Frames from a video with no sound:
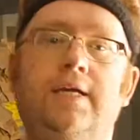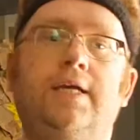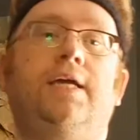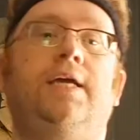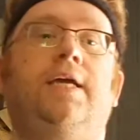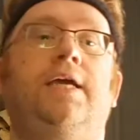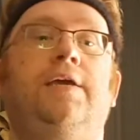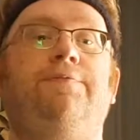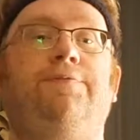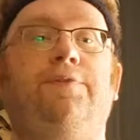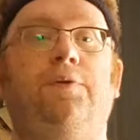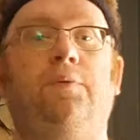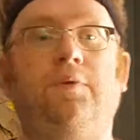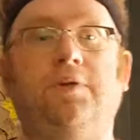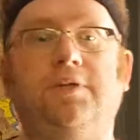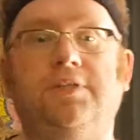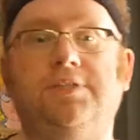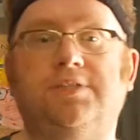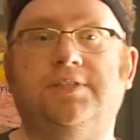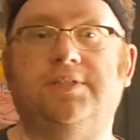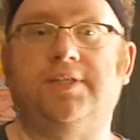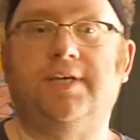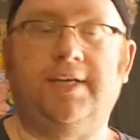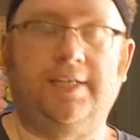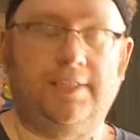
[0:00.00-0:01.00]
If you want to
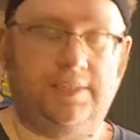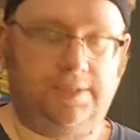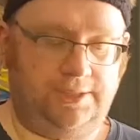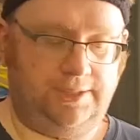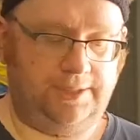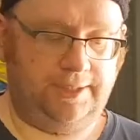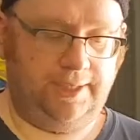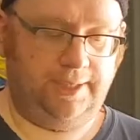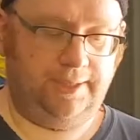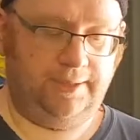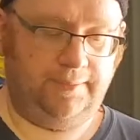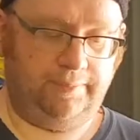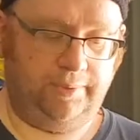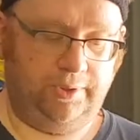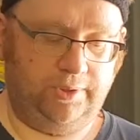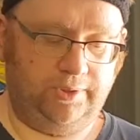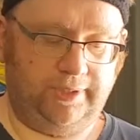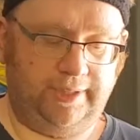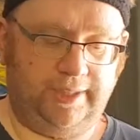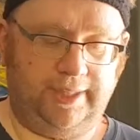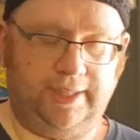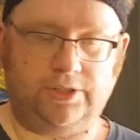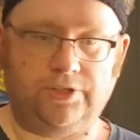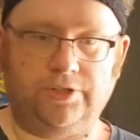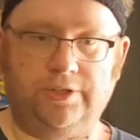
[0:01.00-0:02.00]
start
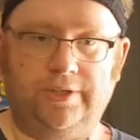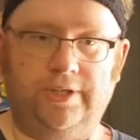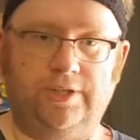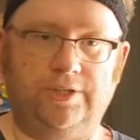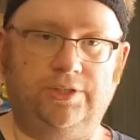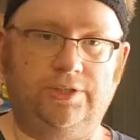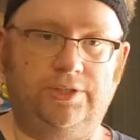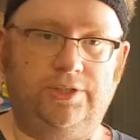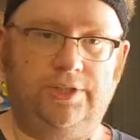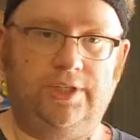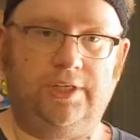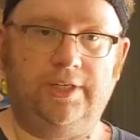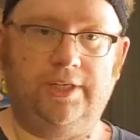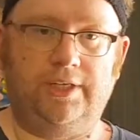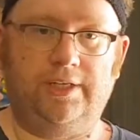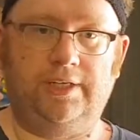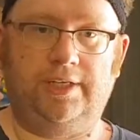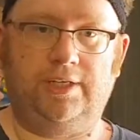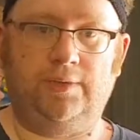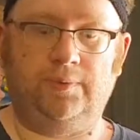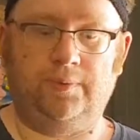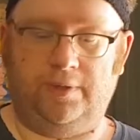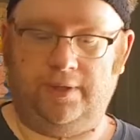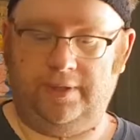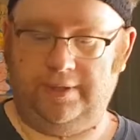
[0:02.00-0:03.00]
building electronics, you're going to
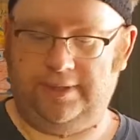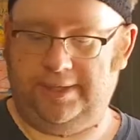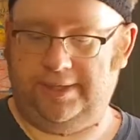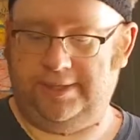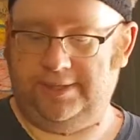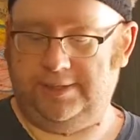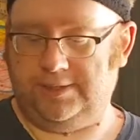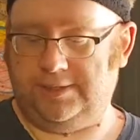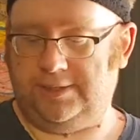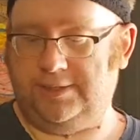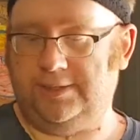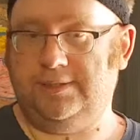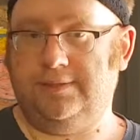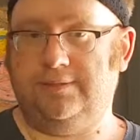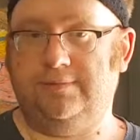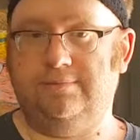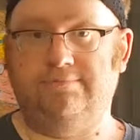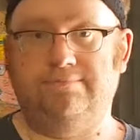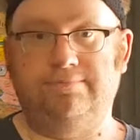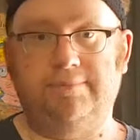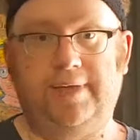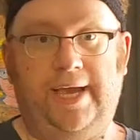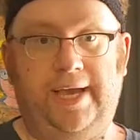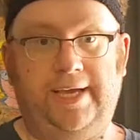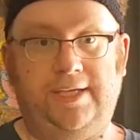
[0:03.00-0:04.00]
need one of these,
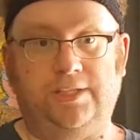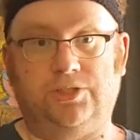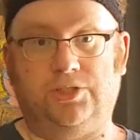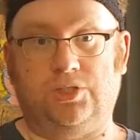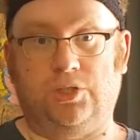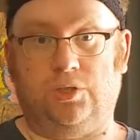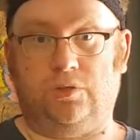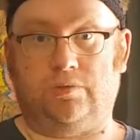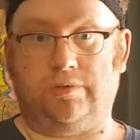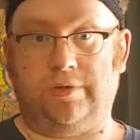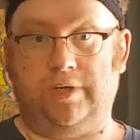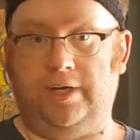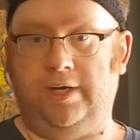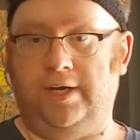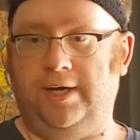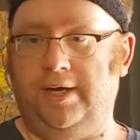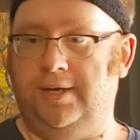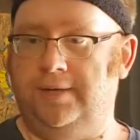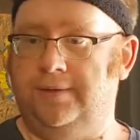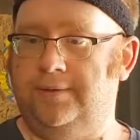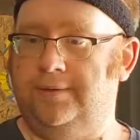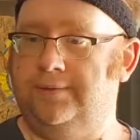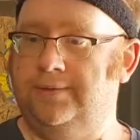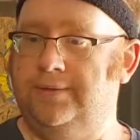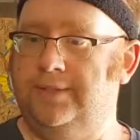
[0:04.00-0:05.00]
a soldering
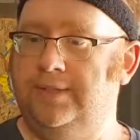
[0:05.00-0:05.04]
iron.